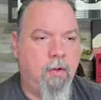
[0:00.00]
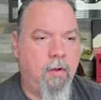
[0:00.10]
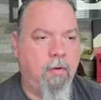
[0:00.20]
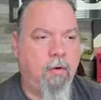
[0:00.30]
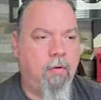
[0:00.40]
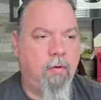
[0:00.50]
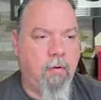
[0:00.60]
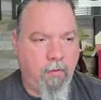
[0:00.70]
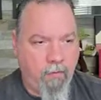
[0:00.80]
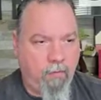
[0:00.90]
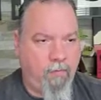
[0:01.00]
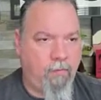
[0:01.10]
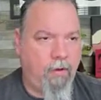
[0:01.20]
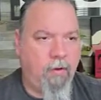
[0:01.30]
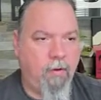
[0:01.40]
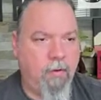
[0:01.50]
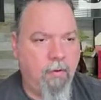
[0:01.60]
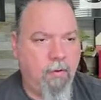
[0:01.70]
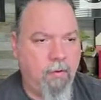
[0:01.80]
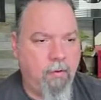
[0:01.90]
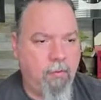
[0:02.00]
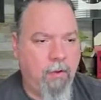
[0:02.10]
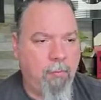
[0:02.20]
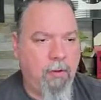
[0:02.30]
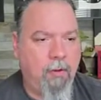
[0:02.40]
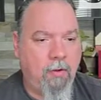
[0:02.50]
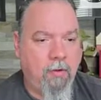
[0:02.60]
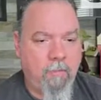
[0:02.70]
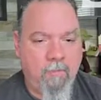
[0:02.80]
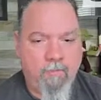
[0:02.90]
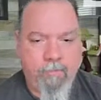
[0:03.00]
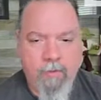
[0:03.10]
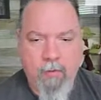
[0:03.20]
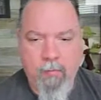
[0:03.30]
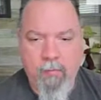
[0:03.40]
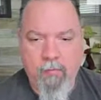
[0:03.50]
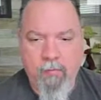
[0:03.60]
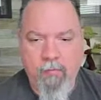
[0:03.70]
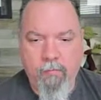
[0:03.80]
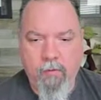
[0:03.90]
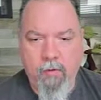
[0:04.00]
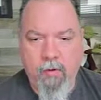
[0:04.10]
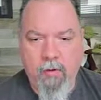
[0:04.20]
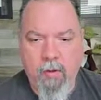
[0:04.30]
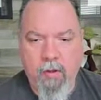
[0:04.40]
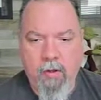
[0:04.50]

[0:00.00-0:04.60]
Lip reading: I'm gonna go to list site, Udemy, and I'm gonna search for